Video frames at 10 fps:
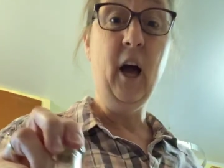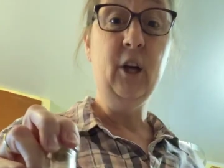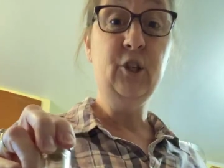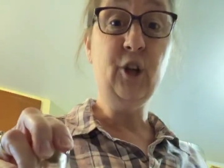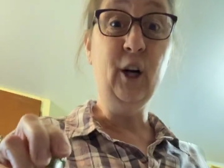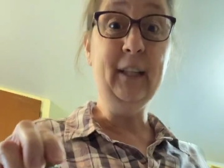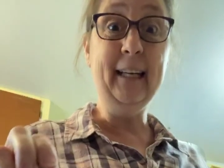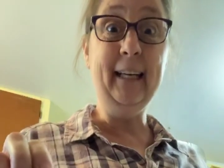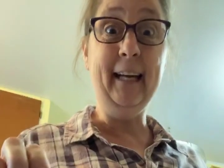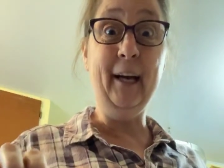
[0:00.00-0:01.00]

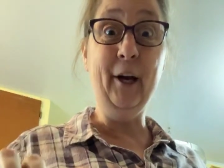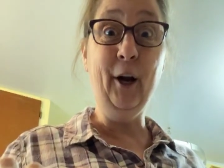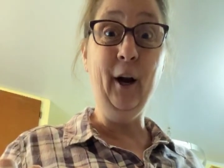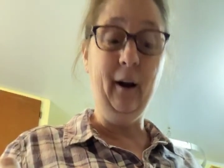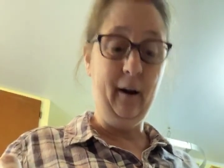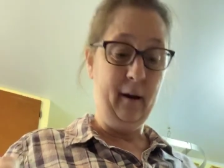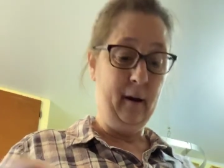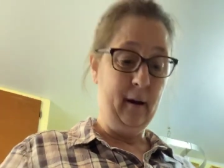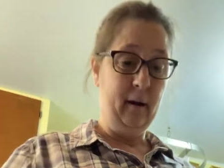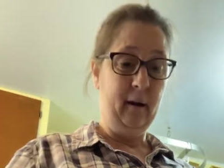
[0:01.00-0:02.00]
Charlene here,
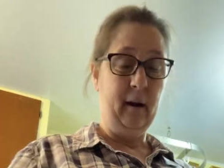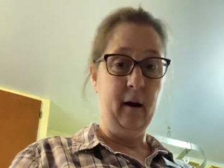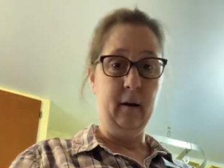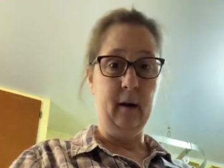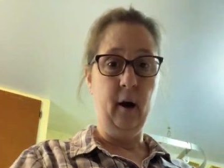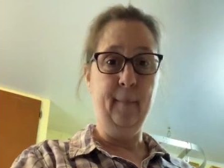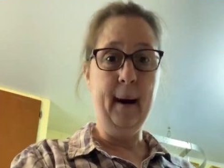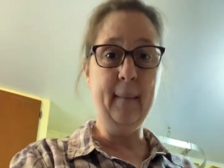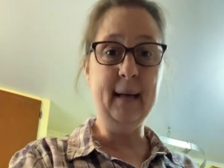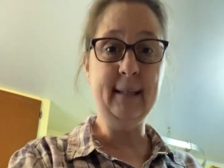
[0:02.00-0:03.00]
all by
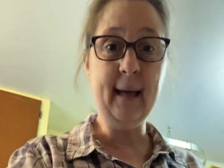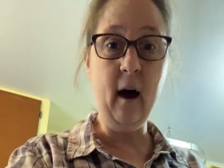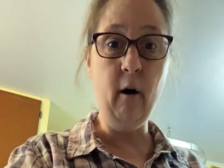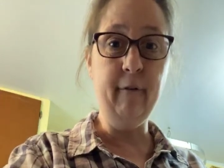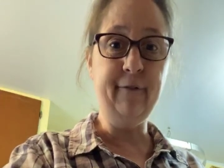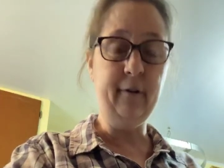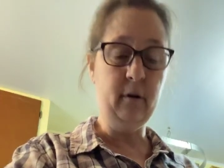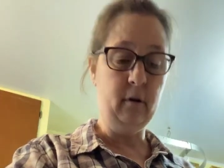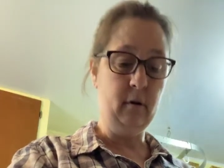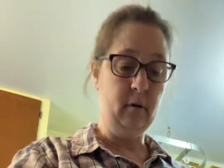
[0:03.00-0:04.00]
myself.
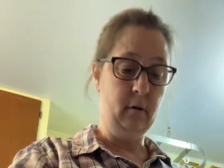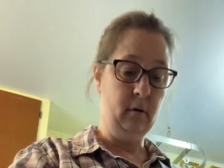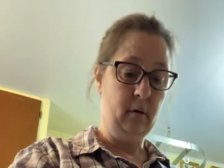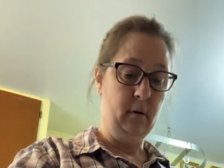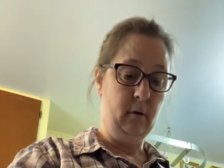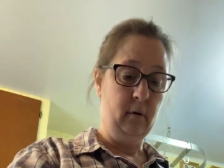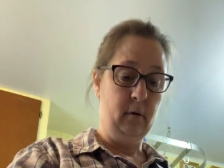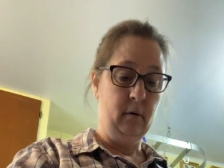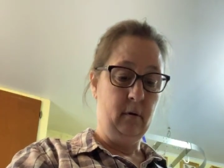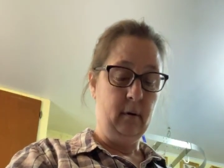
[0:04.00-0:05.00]

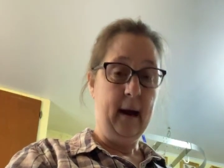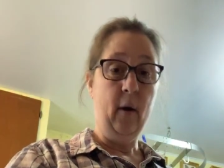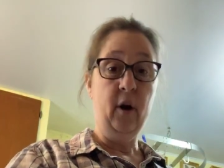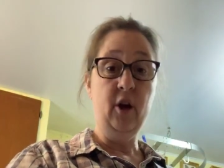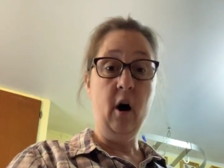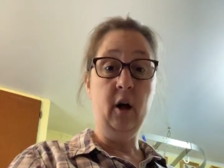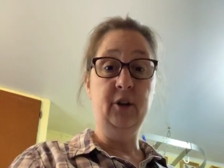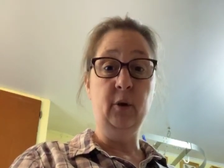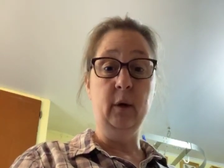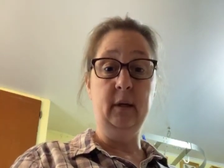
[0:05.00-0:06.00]
How are you all
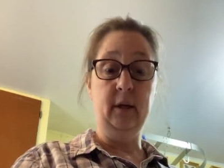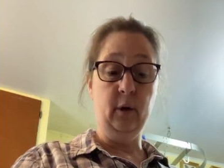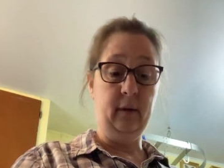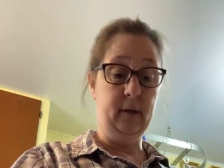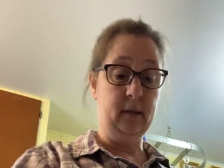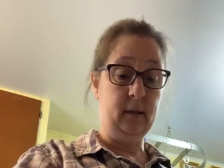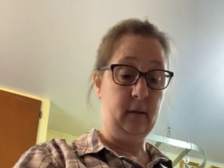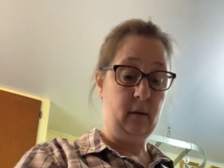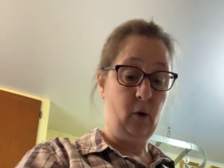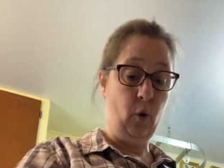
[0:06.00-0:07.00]
doing during
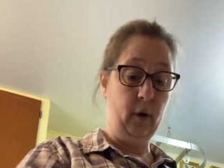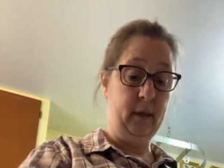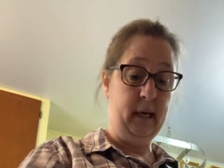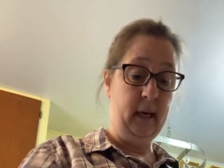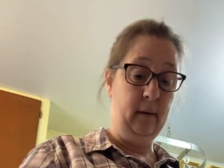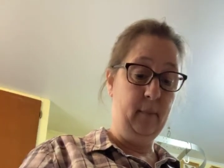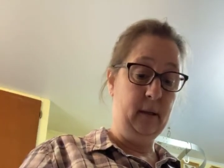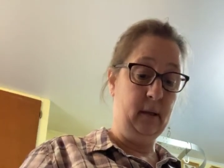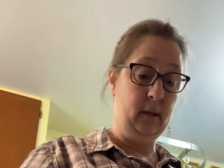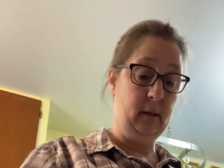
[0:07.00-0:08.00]
this quarantine
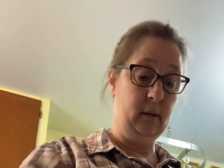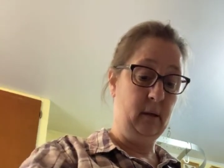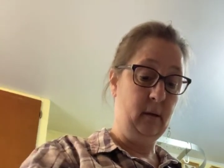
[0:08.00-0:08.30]
business?